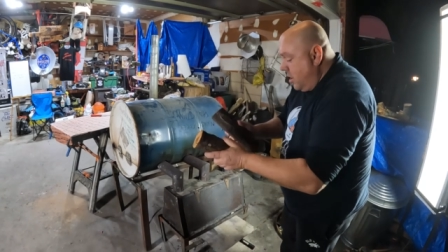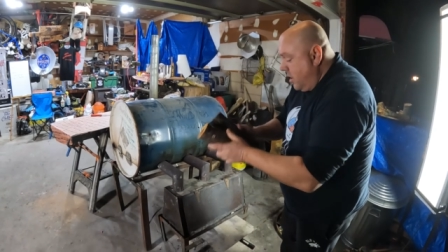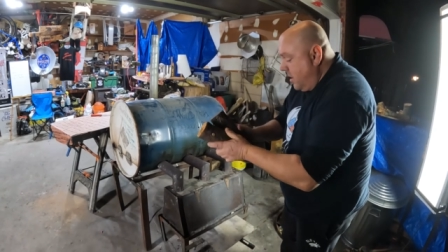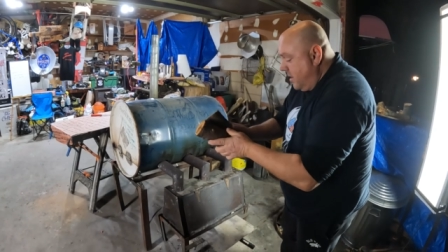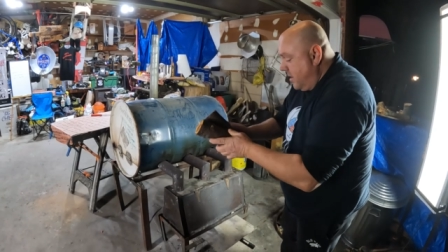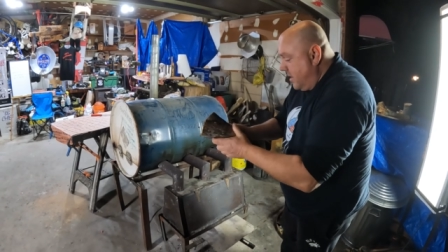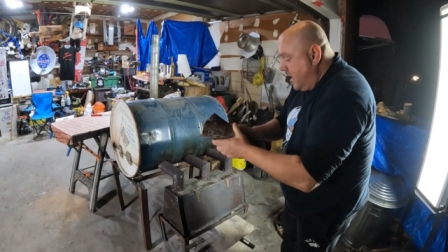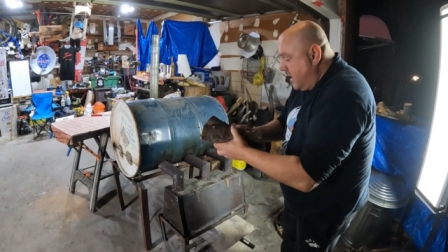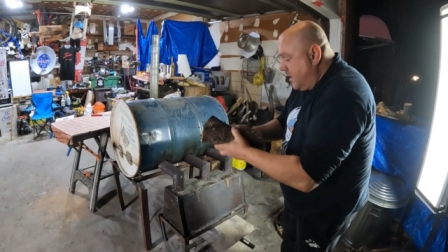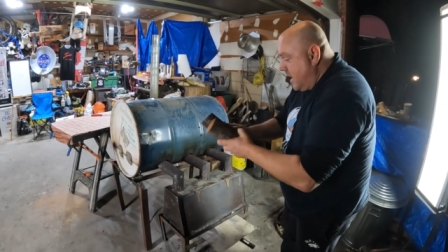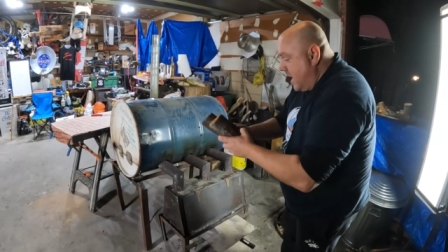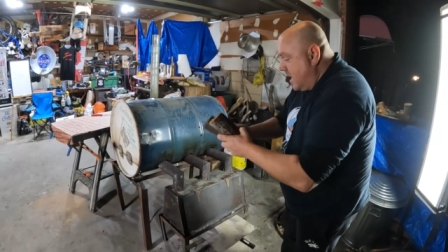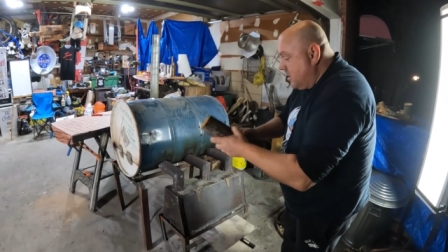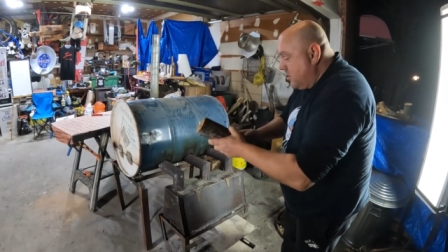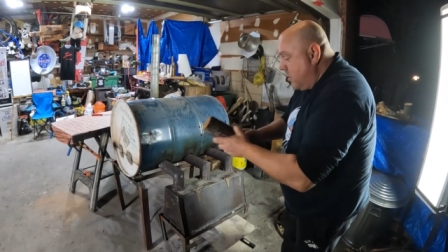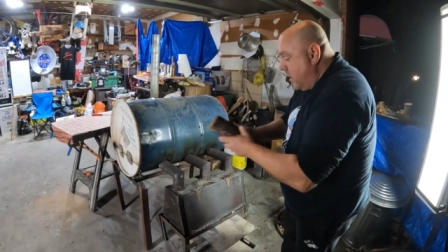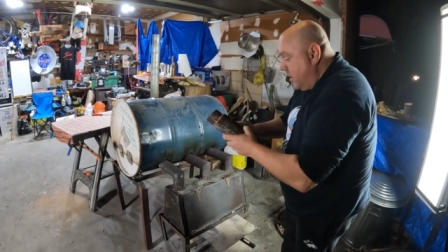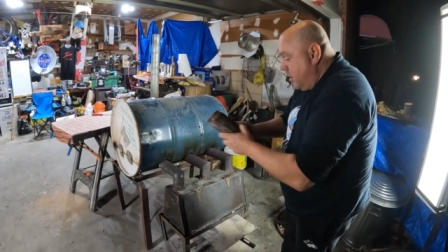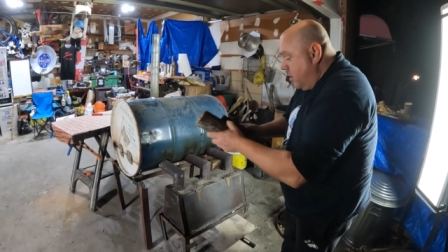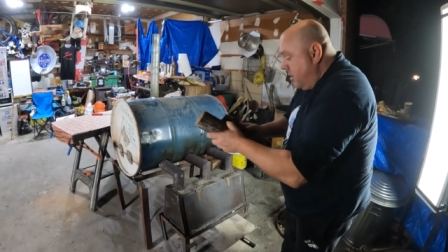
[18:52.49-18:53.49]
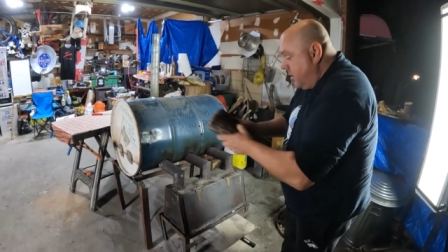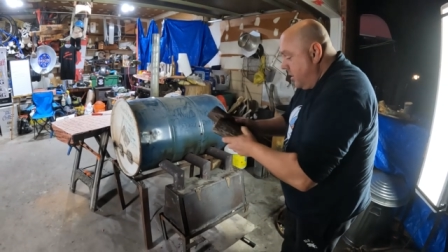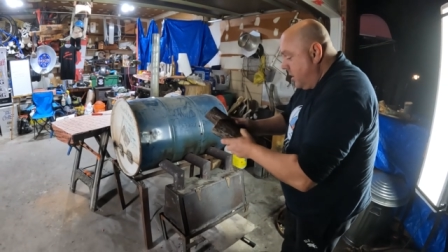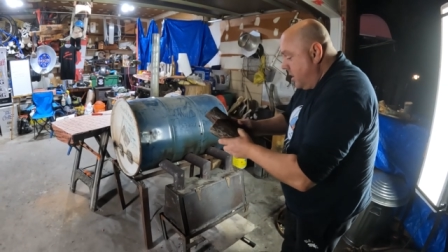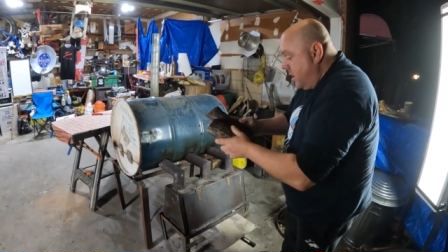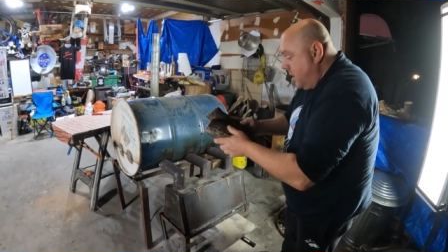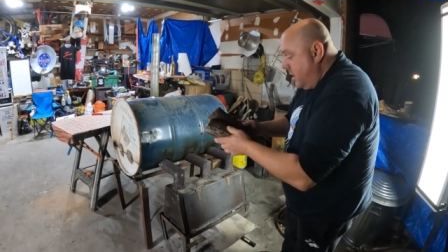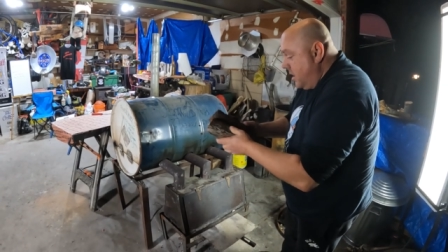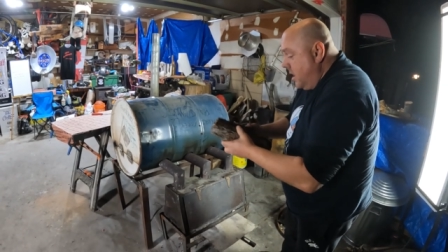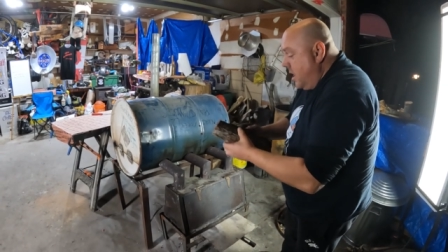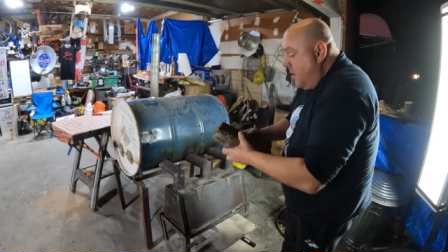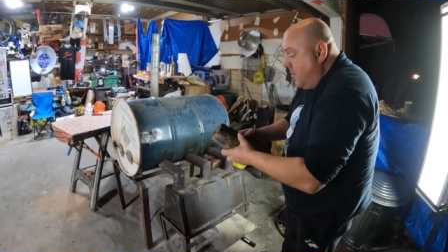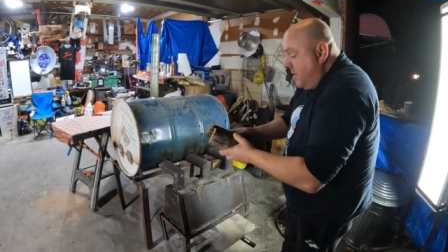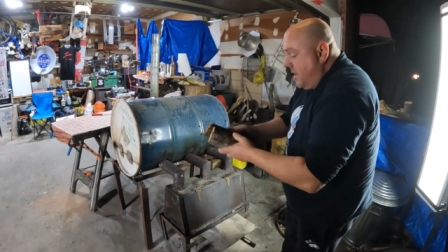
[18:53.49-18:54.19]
anything like that. So I know they're good.